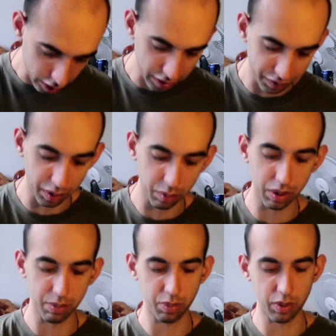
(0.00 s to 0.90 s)
Actually, the thing I
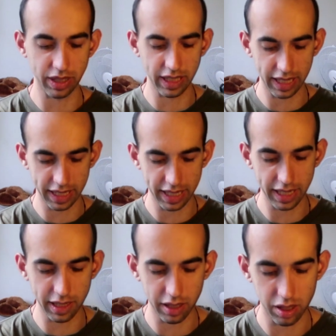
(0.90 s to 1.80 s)
want to point out
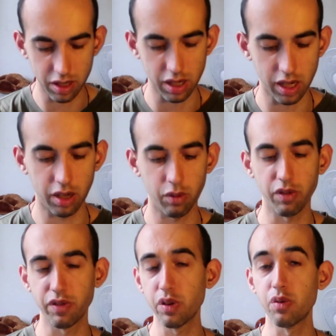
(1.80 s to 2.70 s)
here is in
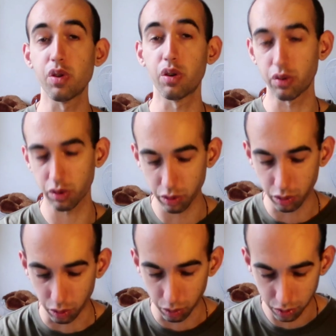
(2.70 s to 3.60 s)
reviews on
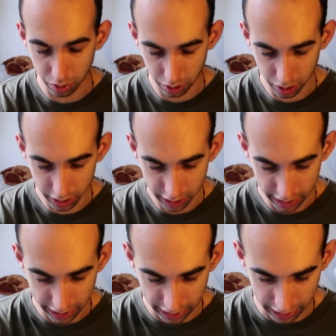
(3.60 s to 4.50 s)
Google,
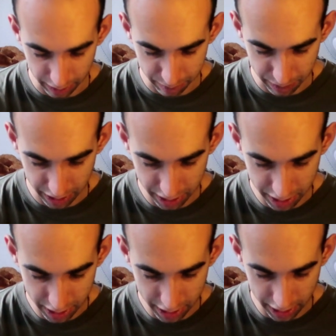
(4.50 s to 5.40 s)
it
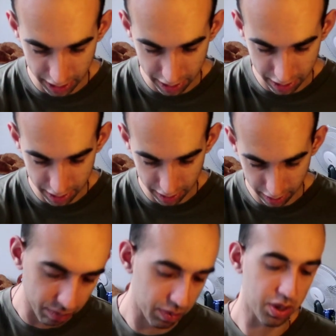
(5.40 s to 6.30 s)
says,
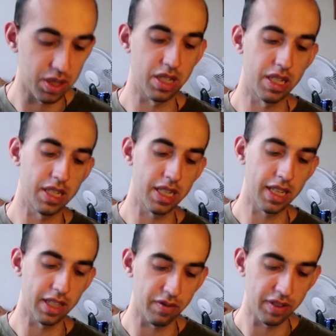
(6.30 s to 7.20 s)
one person says
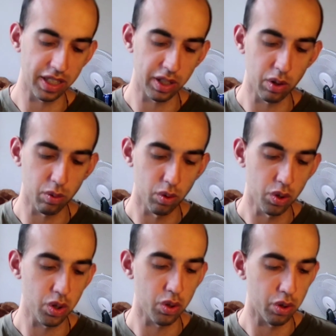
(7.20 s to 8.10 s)
here, the feeling new,
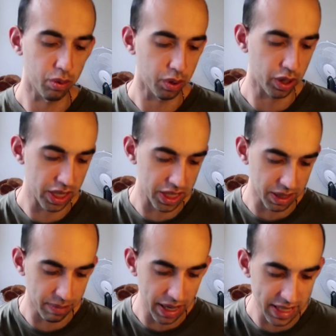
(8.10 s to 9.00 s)
to new order is
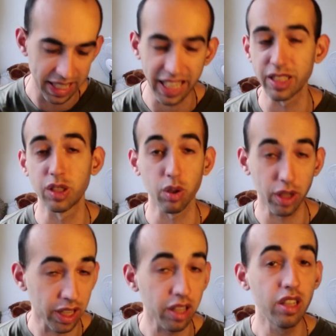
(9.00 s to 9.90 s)
amazing and
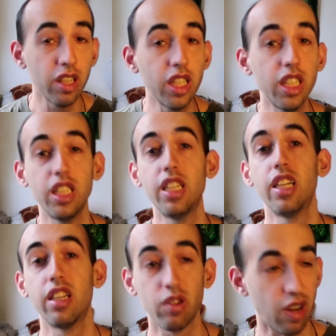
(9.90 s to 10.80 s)
shocking.
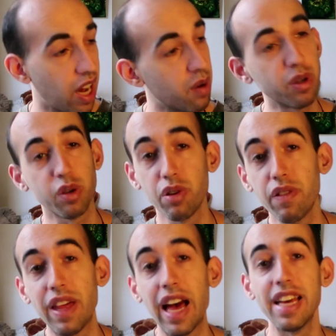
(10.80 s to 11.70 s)
I would agree
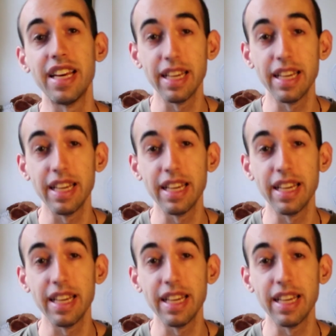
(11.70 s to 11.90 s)
with that.